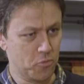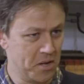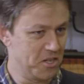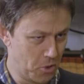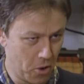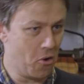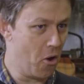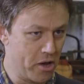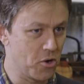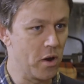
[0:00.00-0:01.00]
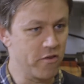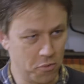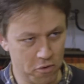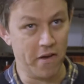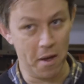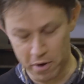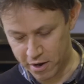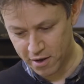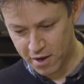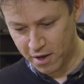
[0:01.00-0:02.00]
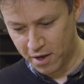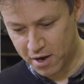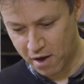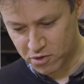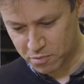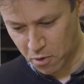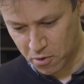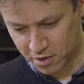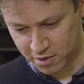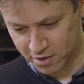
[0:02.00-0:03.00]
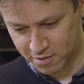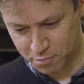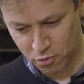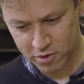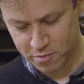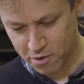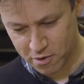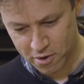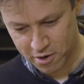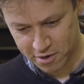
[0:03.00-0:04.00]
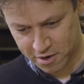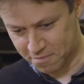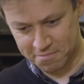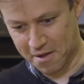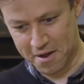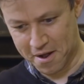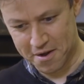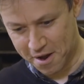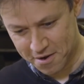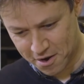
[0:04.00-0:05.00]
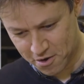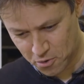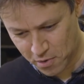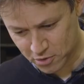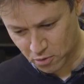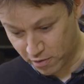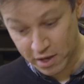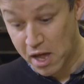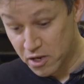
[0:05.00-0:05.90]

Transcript: Places you go and hide away from your family and, and have a smoke and, and probably some alcohol and, and, and, and, and do that sort of thing.